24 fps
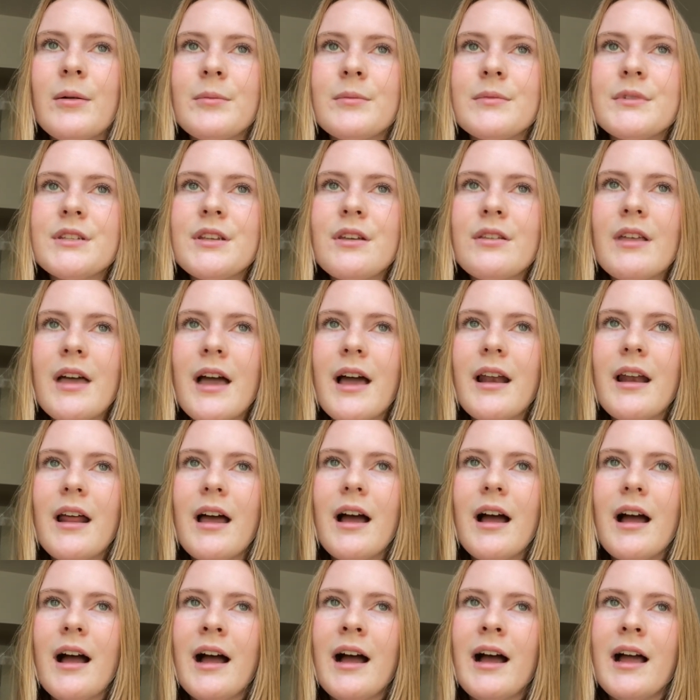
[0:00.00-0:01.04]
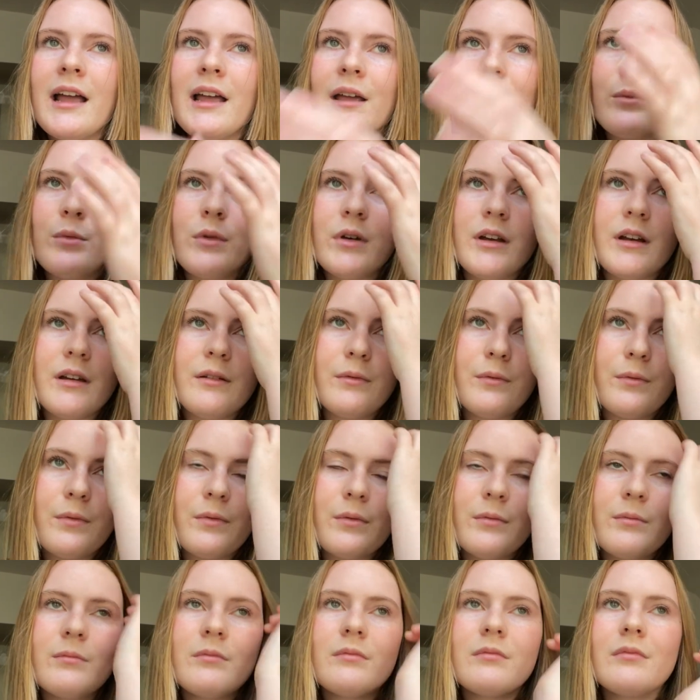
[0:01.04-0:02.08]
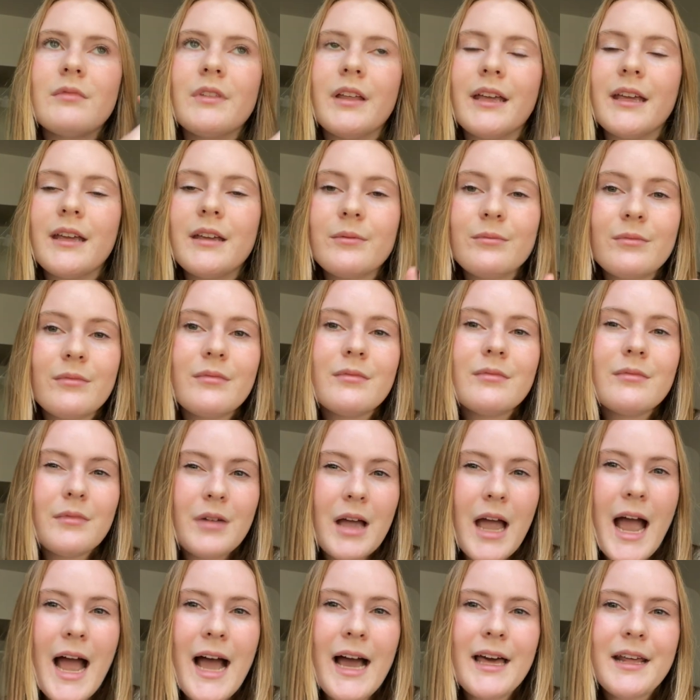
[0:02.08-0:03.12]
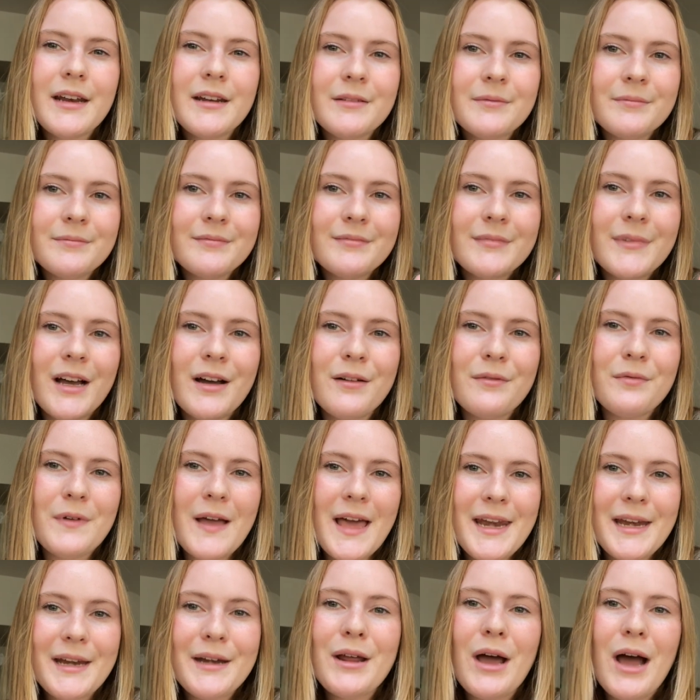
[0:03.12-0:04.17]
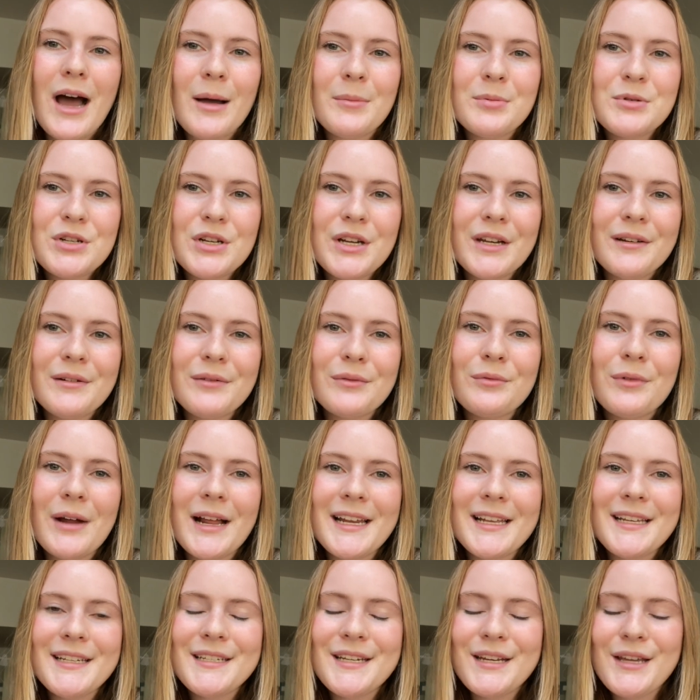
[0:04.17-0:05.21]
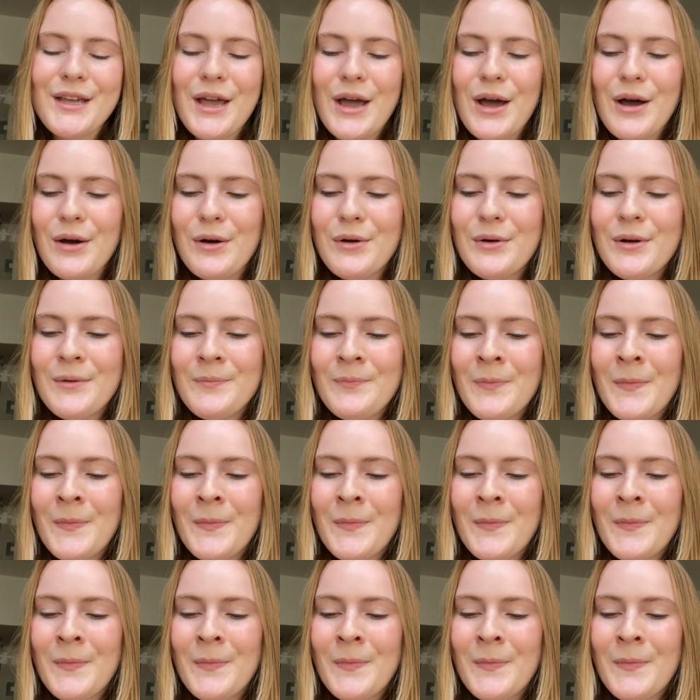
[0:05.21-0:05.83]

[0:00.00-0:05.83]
so that I would have like had a vetted option ready to go.